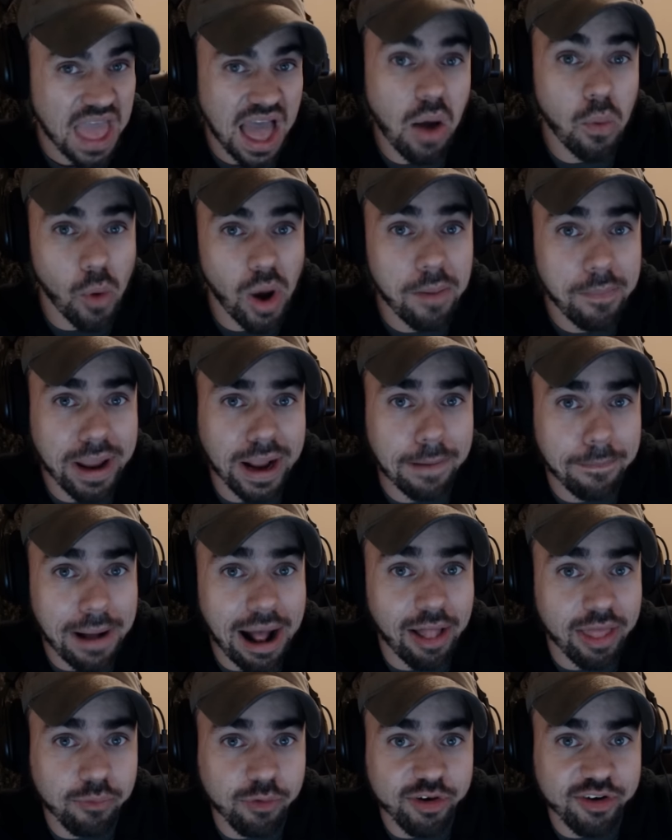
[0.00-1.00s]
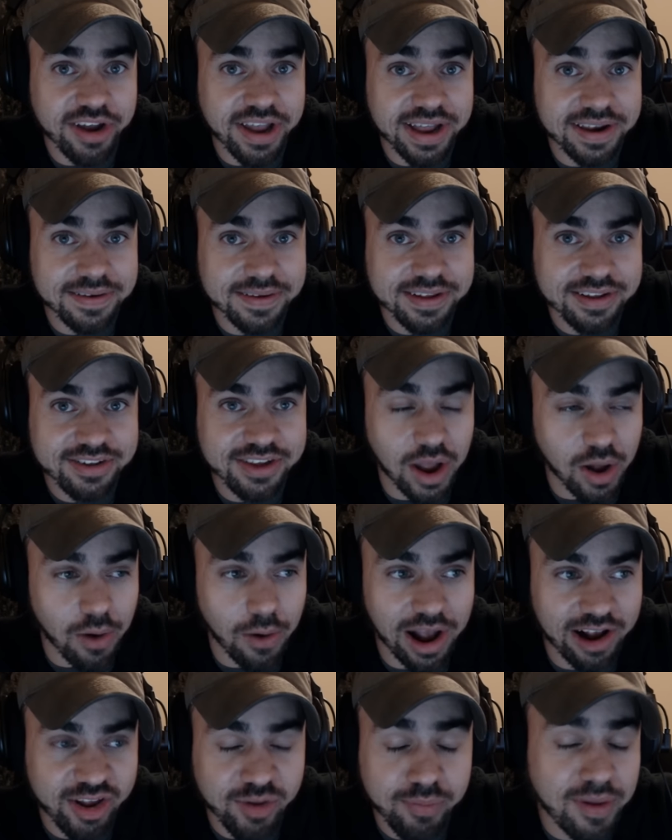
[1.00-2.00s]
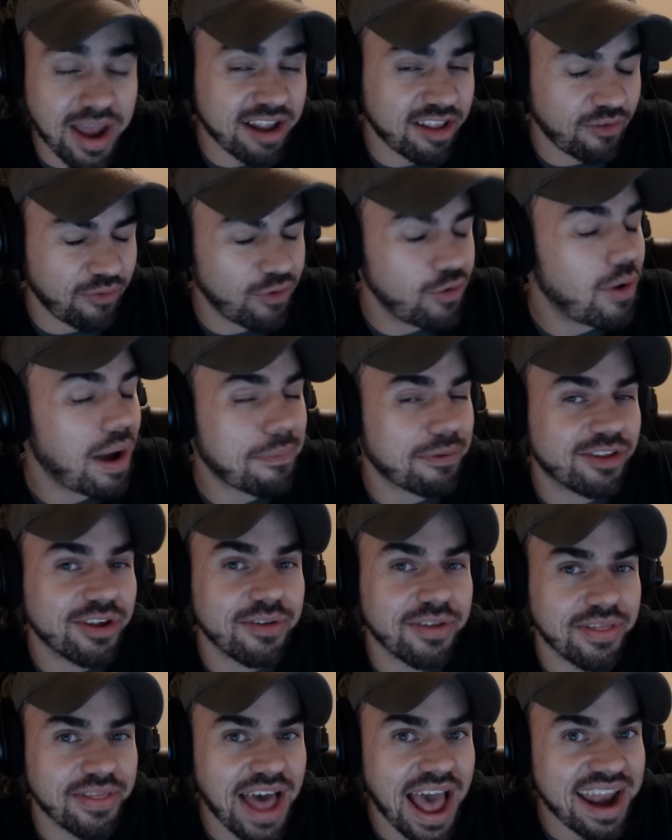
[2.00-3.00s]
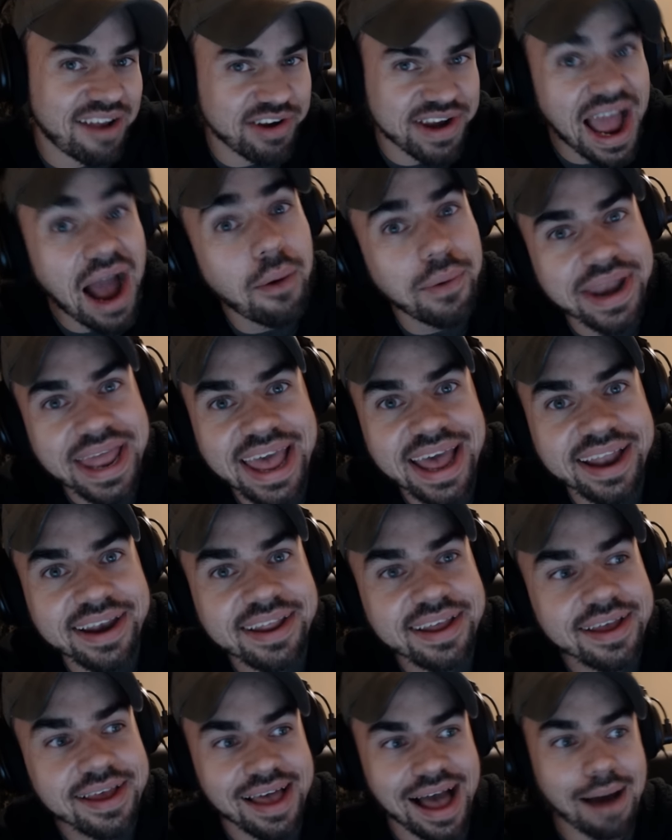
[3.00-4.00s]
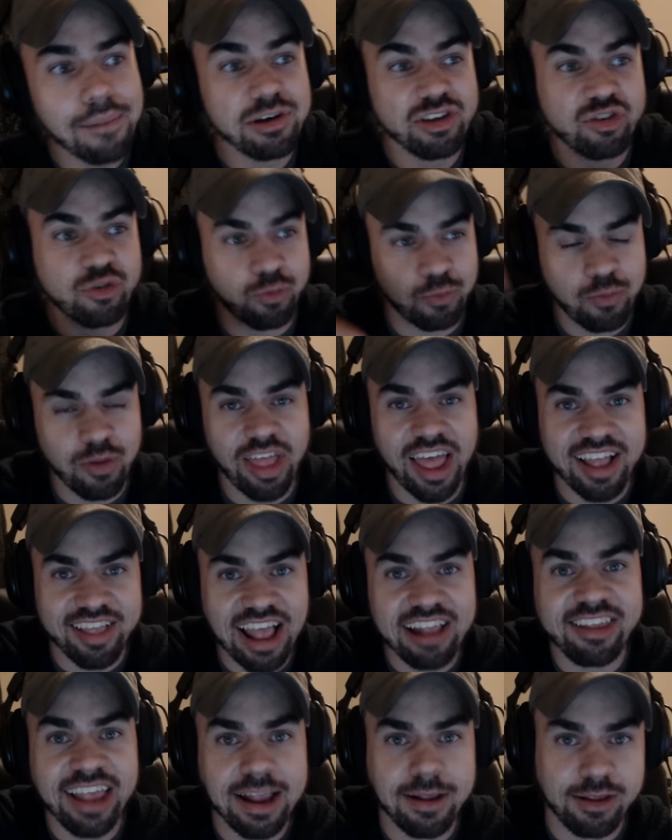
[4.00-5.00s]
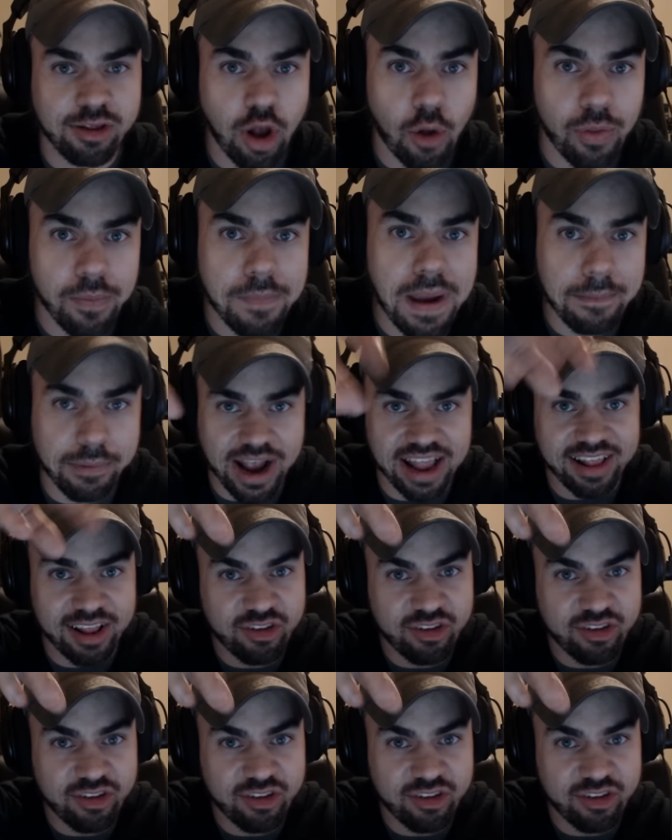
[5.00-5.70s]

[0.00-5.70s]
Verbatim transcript: I want to pick up Polybridge again. So expect a few episodes on that every now and then. I'm a, like, that's like salt and pepper, guys.